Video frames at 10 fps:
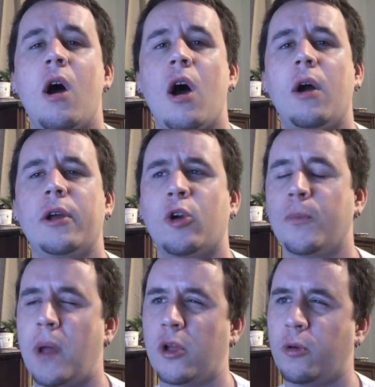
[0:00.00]

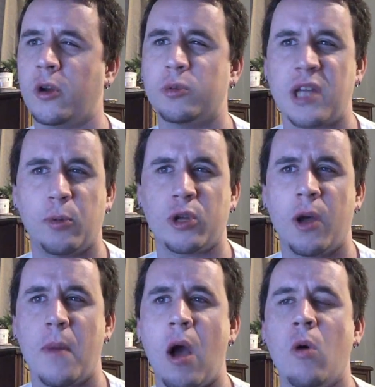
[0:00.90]
Kurt Pellegrino was able to
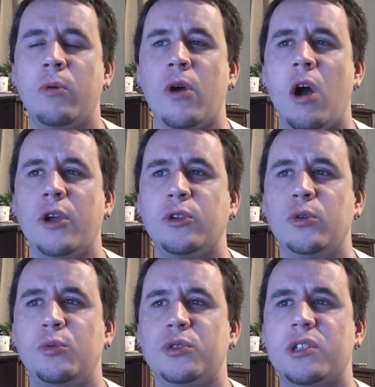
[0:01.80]
come out,
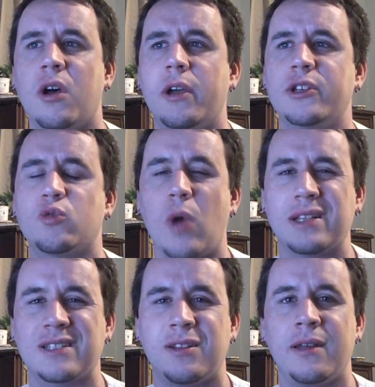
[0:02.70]
use his
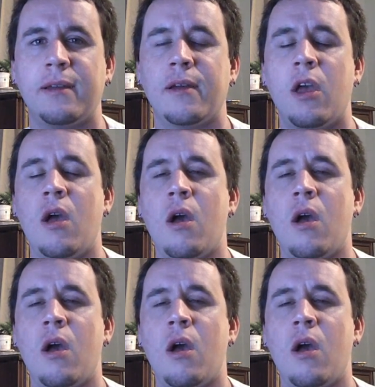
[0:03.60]
wrestling,